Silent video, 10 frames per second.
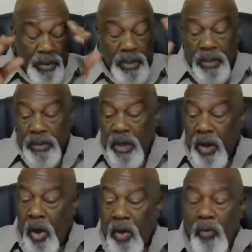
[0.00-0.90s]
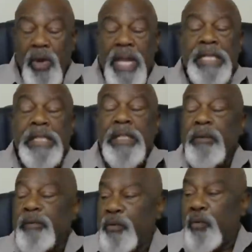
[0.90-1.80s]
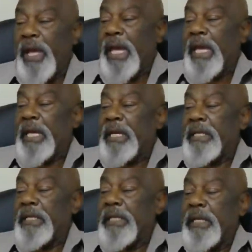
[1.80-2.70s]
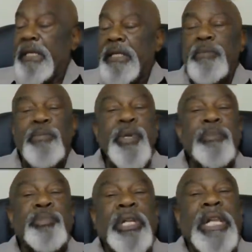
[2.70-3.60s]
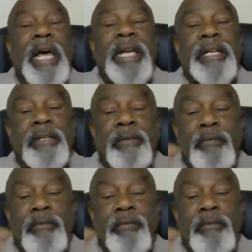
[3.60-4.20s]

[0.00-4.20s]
to always look for ways to be polite.